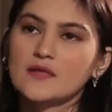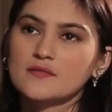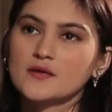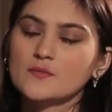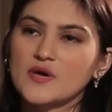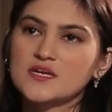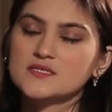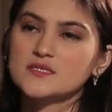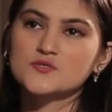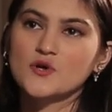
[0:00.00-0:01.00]
I think
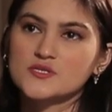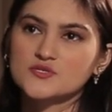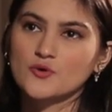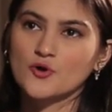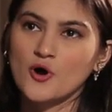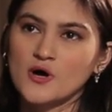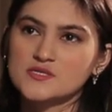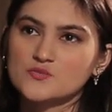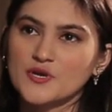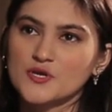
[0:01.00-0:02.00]
medicine is also a
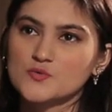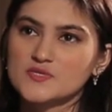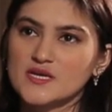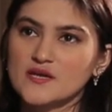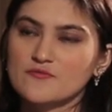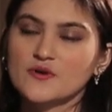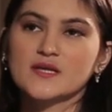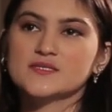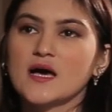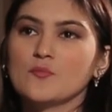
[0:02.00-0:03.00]
cause when you take, for
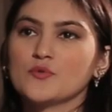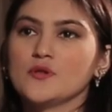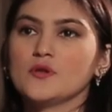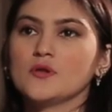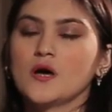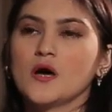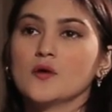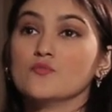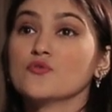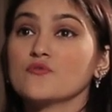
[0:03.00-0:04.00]
example,
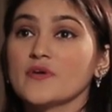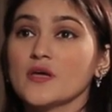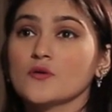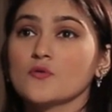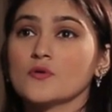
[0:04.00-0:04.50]
brufen